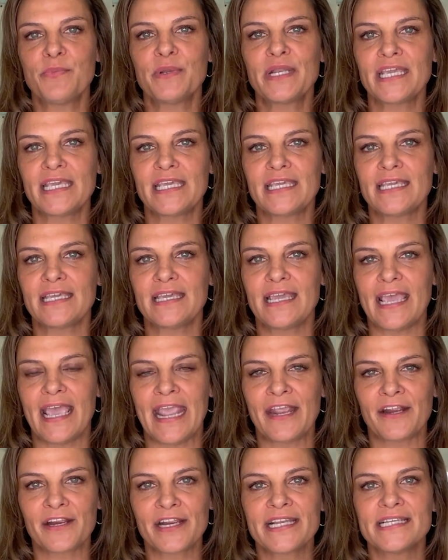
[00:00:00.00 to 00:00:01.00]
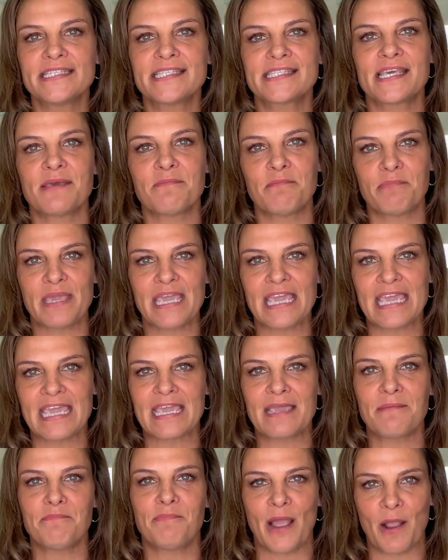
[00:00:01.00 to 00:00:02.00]
many areas can
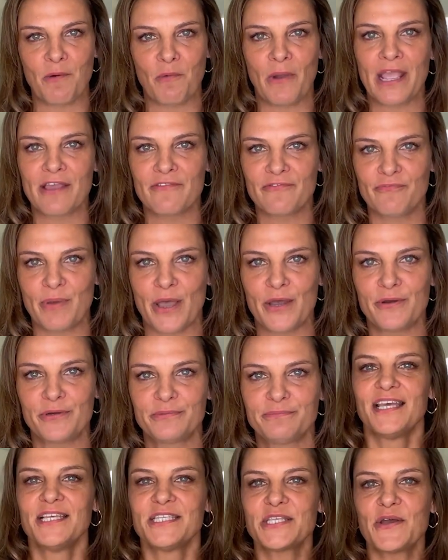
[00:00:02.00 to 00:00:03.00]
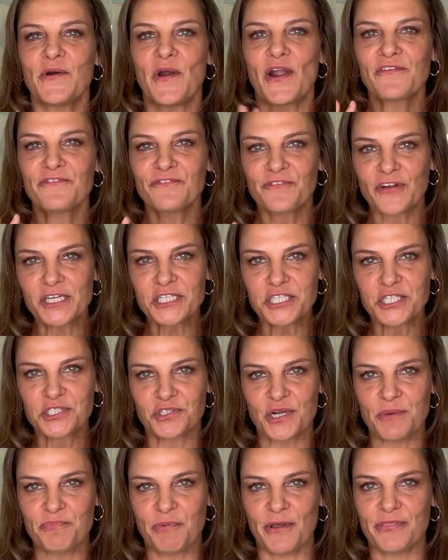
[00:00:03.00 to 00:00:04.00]
be by way of boat. So, our first
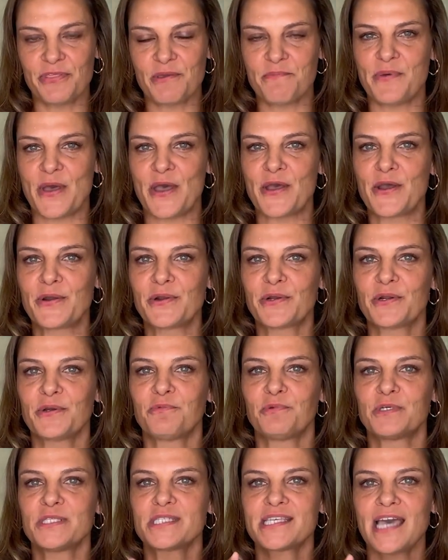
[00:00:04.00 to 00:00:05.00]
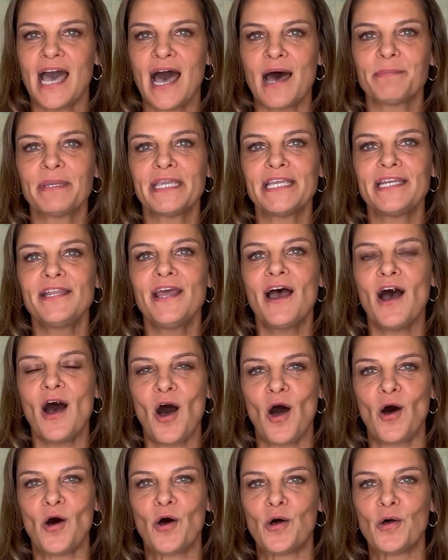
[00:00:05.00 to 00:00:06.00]
trip on the boat was coming
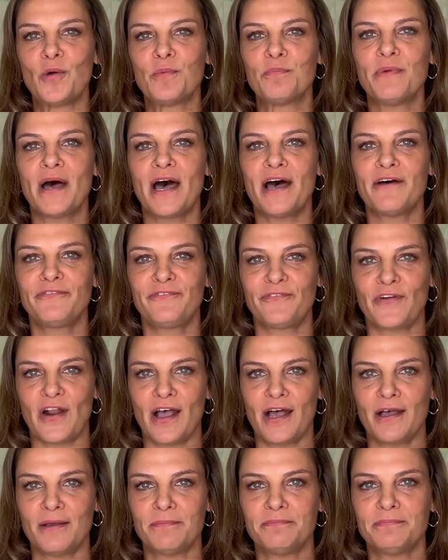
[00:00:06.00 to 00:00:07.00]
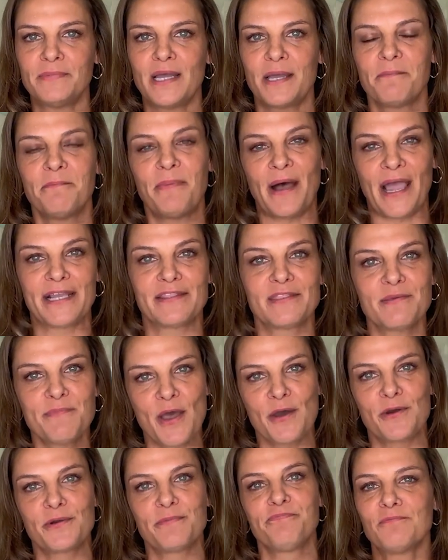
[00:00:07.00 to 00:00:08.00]
home from buying the
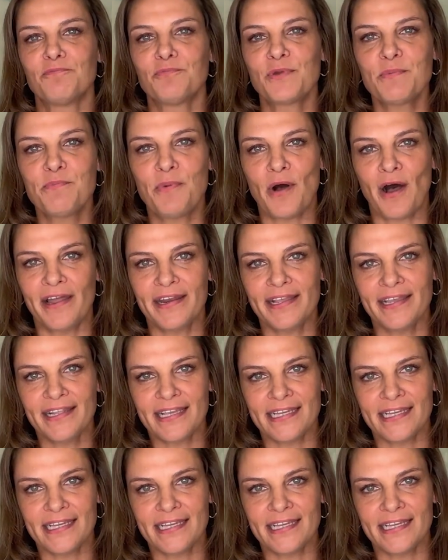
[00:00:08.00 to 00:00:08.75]
boat. We bought it